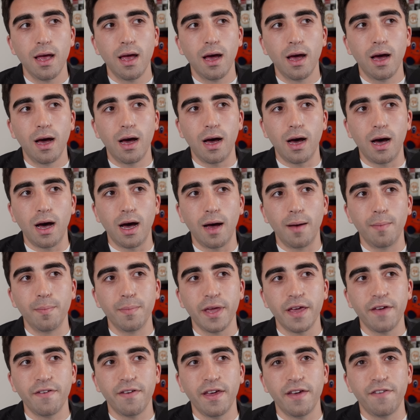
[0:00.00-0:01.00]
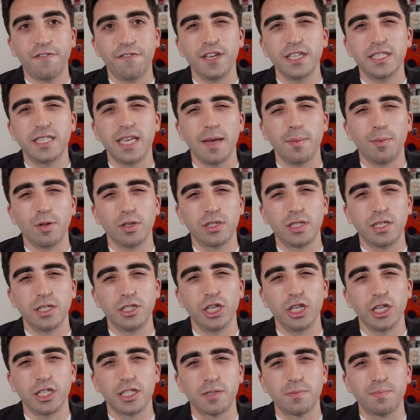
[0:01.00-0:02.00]
um, if, if he's able to
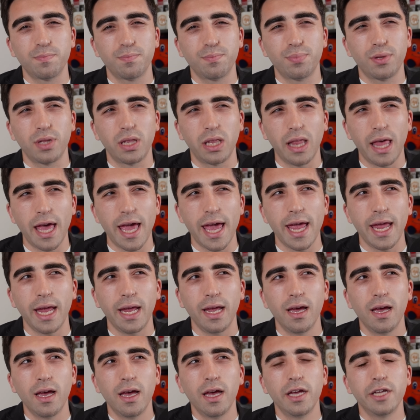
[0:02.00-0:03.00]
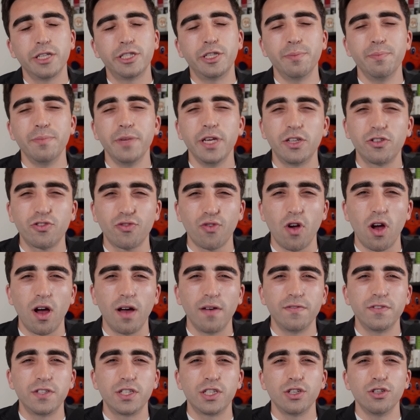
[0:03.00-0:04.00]
just play
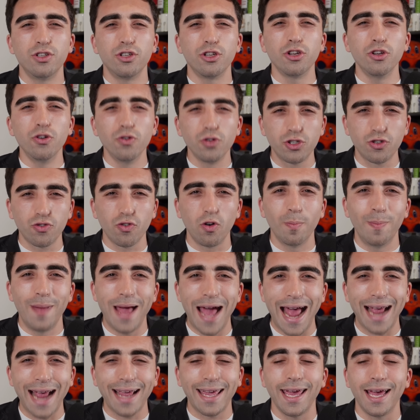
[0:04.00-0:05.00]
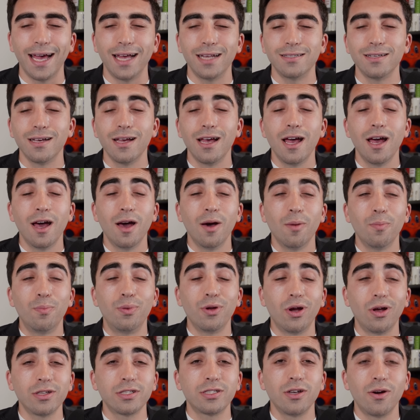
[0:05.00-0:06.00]
Dimitrov's neutral backhand, but
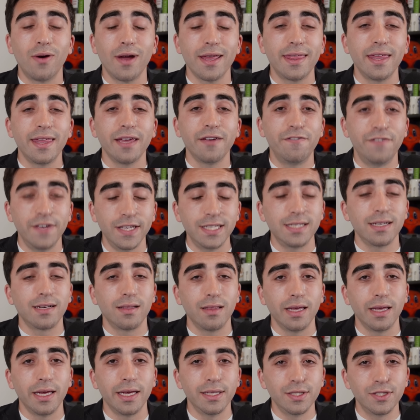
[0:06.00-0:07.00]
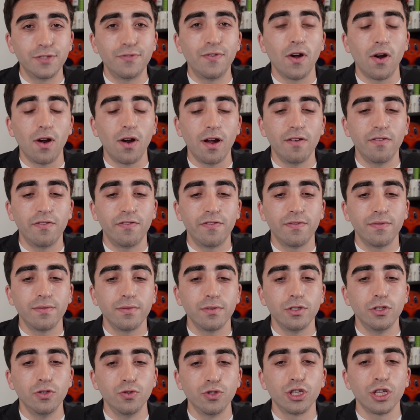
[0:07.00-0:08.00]
also I think physically, Zverev
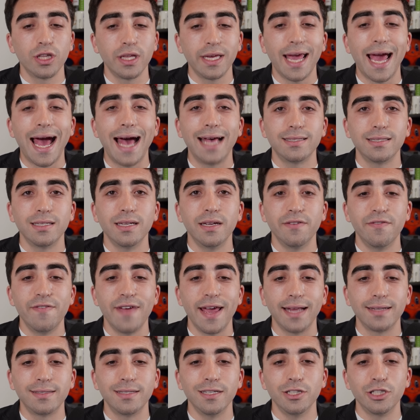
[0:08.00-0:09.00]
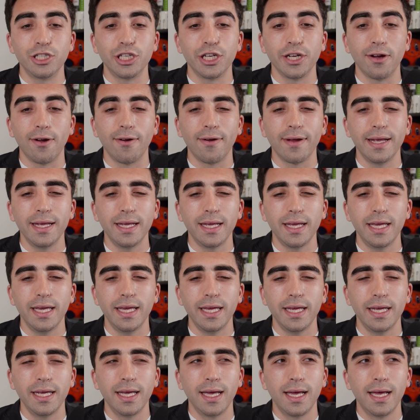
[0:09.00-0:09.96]
usually has an advantage here. He, he